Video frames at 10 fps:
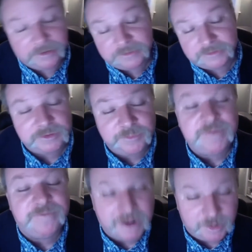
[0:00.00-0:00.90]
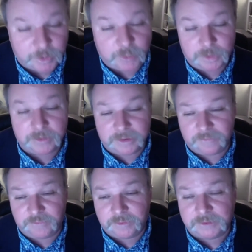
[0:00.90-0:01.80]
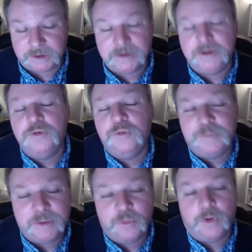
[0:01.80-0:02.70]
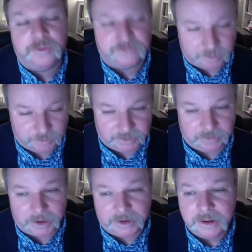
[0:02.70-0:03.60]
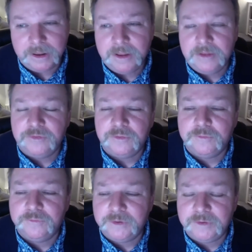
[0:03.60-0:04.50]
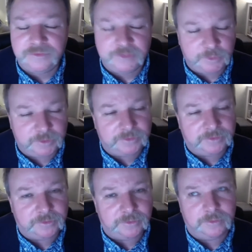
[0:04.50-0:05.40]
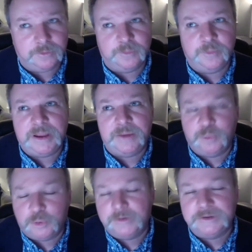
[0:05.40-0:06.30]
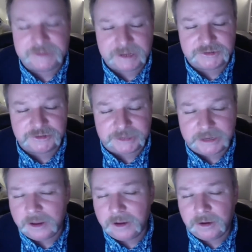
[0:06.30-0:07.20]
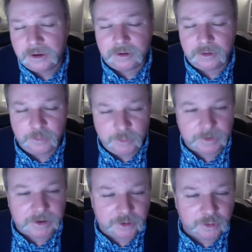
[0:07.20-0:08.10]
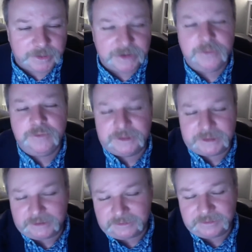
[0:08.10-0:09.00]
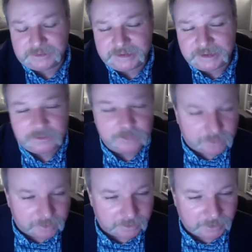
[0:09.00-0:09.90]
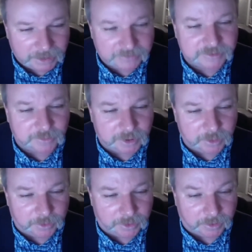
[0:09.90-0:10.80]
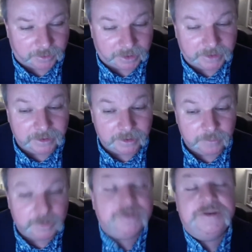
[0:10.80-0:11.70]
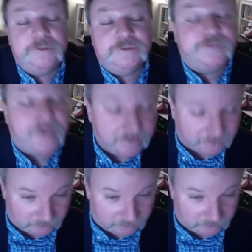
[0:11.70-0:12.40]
So you've been vetted by a brother that felt that you would be worth something, right? So very similar to being pulled into that journey. Obi-Wan Kenobi knew that this kid Luke had something going on, right? Because he knew his father.